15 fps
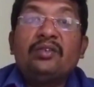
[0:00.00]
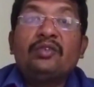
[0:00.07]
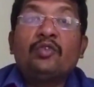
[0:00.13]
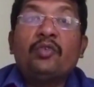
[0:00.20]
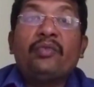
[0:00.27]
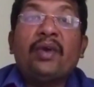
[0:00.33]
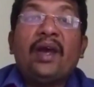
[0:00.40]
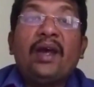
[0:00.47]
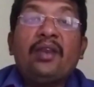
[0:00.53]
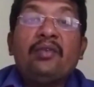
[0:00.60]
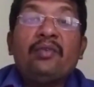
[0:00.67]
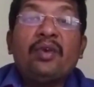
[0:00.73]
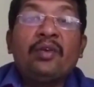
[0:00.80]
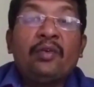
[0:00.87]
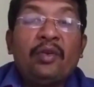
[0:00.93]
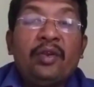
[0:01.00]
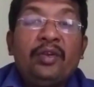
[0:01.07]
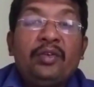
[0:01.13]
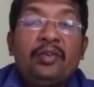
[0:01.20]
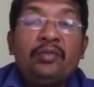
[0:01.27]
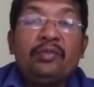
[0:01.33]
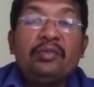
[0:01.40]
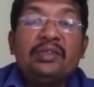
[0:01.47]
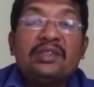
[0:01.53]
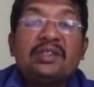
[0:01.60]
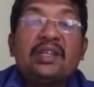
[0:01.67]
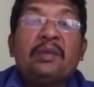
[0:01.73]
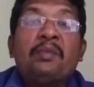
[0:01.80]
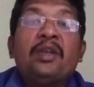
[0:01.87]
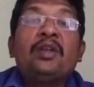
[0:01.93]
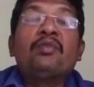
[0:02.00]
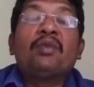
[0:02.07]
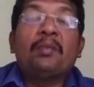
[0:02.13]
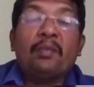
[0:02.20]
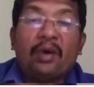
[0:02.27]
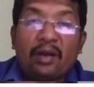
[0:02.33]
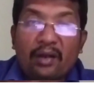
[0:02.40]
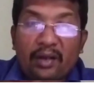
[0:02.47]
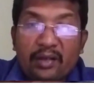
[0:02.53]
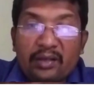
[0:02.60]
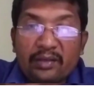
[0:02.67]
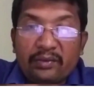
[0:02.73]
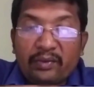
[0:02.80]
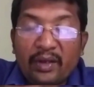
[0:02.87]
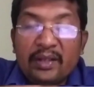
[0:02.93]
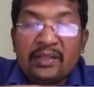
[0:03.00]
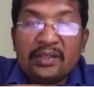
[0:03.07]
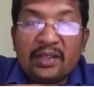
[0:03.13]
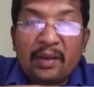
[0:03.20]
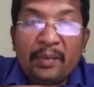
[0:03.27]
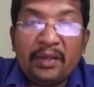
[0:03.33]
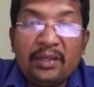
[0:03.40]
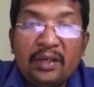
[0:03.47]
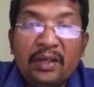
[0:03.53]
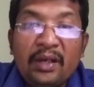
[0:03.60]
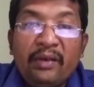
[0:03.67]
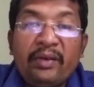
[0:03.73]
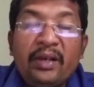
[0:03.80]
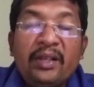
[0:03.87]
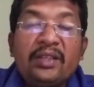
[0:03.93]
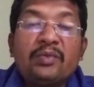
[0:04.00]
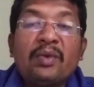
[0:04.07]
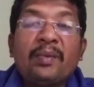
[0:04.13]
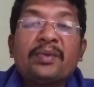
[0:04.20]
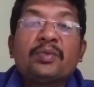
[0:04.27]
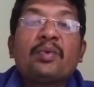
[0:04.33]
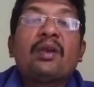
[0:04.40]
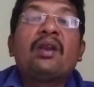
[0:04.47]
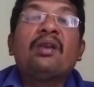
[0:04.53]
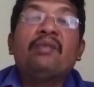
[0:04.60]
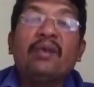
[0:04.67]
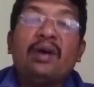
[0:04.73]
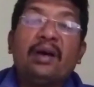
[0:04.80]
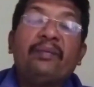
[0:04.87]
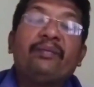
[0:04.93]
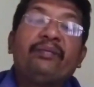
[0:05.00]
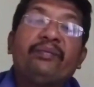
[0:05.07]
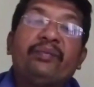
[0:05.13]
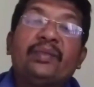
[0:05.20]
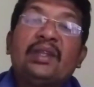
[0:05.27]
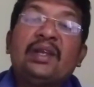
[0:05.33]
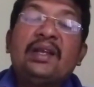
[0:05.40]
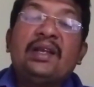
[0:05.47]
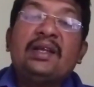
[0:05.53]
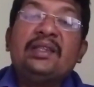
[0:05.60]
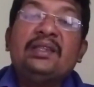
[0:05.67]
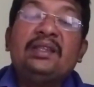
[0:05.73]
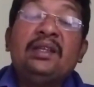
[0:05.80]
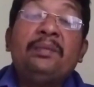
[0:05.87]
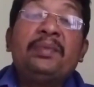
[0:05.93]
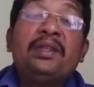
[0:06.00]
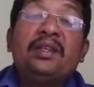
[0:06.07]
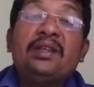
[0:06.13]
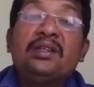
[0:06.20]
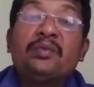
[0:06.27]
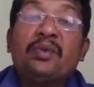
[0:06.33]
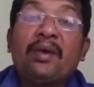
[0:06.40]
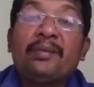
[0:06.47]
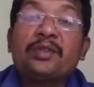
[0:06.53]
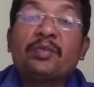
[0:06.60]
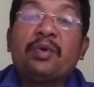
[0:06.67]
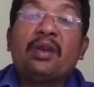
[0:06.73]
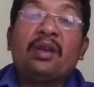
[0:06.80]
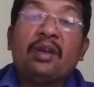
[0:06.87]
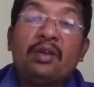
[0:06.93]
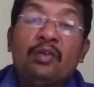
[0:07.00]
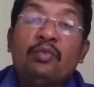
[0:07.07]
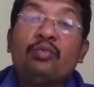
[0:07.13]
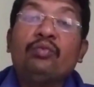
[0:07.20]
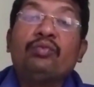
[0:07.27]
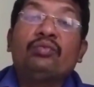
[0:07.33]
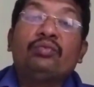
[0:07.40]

So where you are going to segment your market. For example, Tirunelveli is famous for Alva. Tirupati is famous for Laddu.